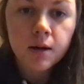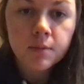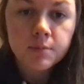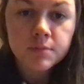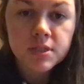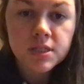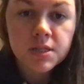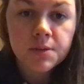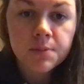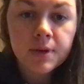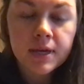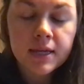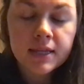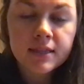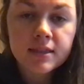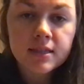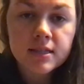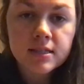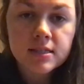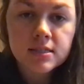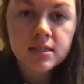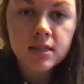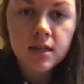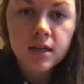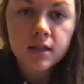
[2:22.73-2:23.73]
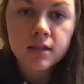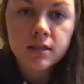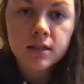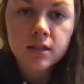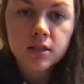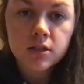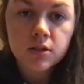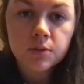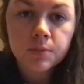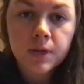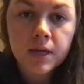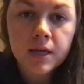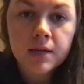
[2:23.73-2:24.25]
To make this a
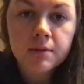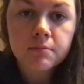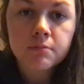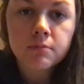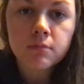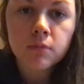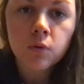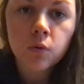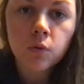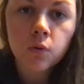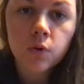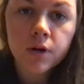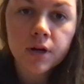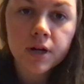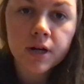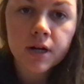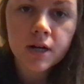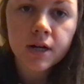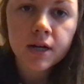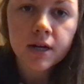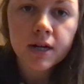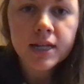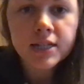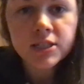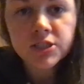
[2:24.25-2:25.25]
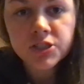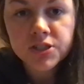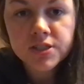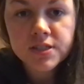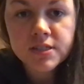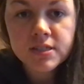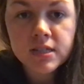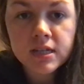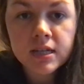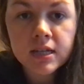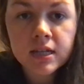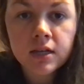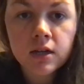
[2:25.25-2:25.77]
little bit more
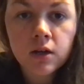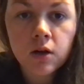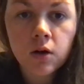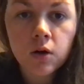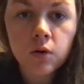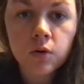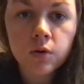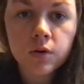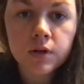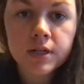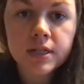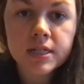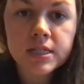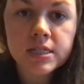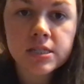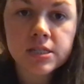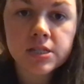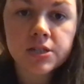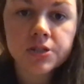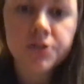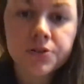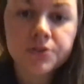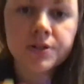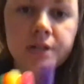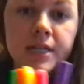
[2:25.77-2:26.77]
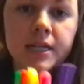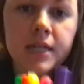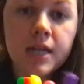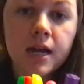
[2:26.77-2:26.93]
interesting or easier to read,